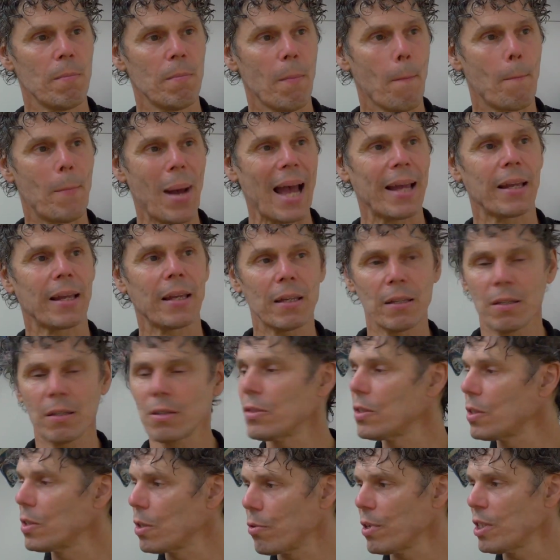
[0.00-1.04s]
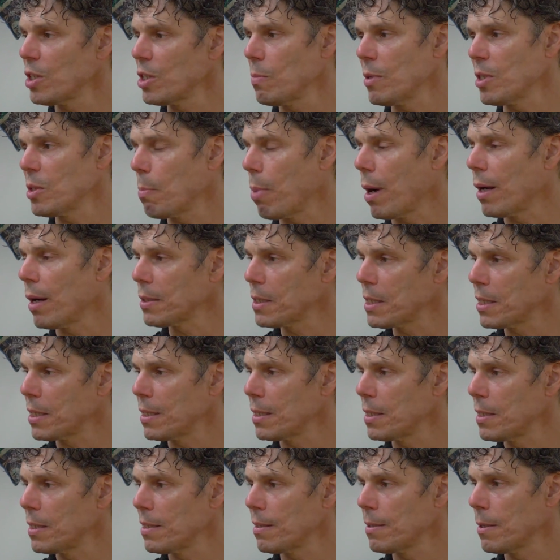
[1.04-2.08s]
bankers Christmas
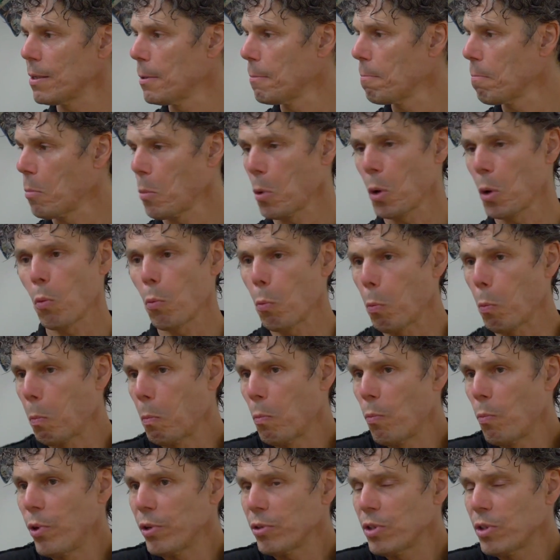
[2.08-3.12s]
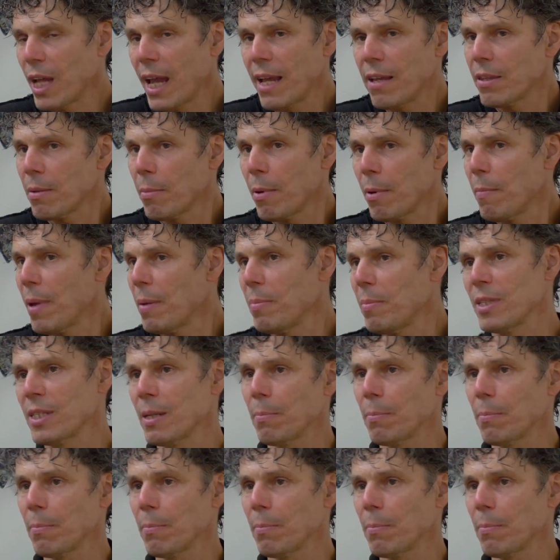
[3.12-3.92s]
parties. Yeah. We'll take them, and maybe